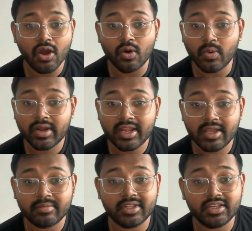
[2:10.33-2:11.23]
Over
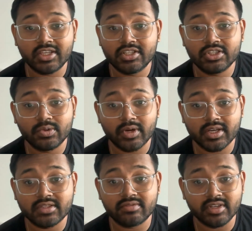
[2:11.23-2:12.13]
time, they teach you what
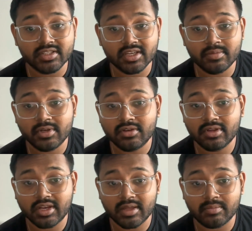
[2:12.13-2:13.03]
is reasonable to
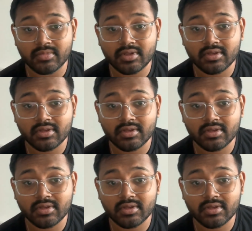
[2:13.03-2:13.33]
attempt.